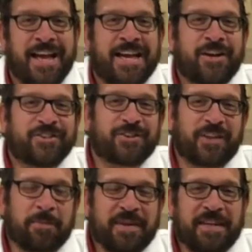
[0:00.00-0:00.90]
So
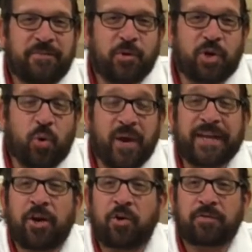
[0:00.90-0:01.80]
let me give you a
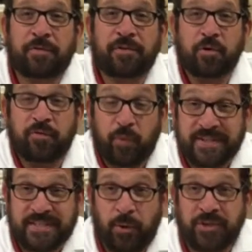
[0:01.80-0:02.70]
quick overview of
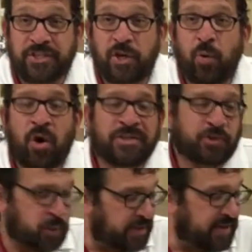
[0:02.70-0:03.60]
what's going to go on
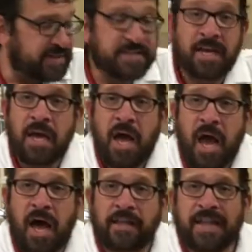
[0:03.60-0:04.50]
during this
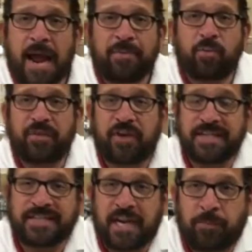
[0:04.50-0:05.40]
lab that we've got
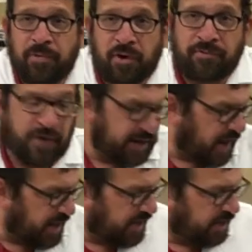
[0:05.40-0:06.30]
set up with our
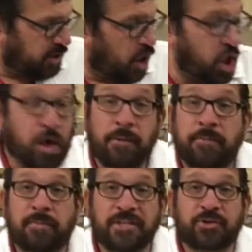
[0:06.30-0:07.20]
fungi here, our
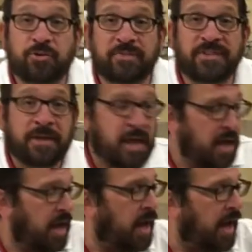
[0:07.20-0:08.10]
mushrooms.
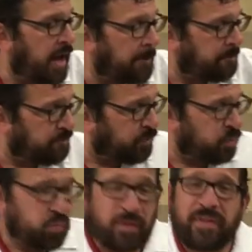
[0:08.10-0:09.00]

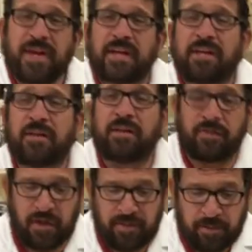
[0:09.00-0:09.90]

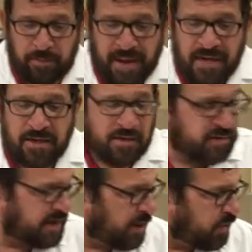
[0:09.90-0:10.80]
The main
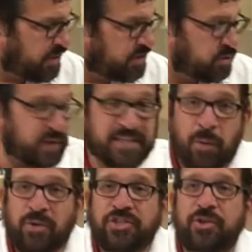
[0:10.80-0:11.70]
thing I want to do is I
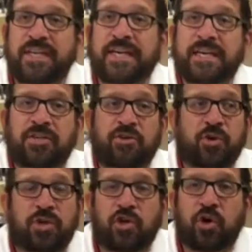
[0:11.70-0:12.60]
want you to get a
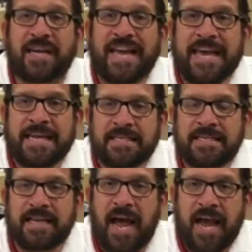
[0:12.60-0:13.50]
good look
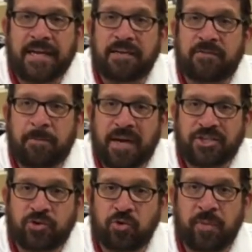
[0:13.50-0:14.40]
inside of a
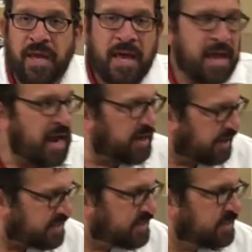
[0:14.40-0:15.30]
mushroom, and
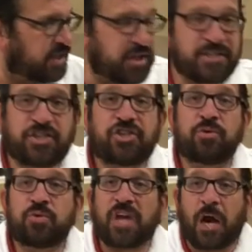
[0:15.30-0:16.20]
let's
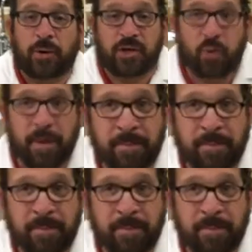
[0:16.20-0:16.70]
use our equipment.